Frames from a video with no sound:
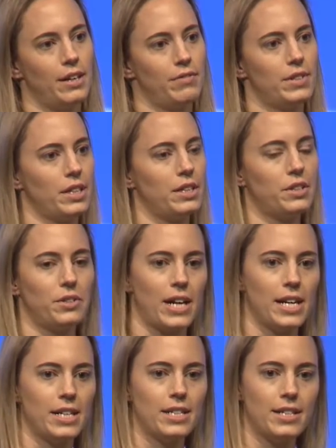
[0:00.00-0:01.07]
have done in the
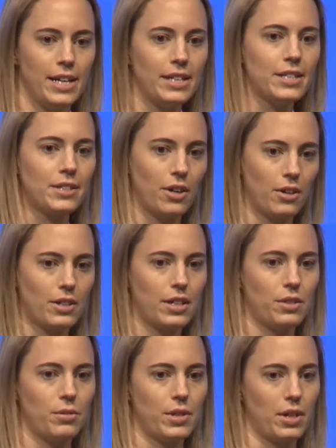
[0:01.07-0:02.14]
United States, talking
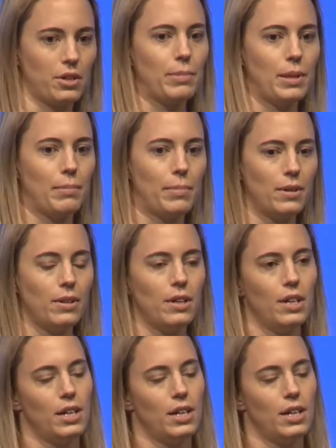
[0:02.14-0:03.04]
to young people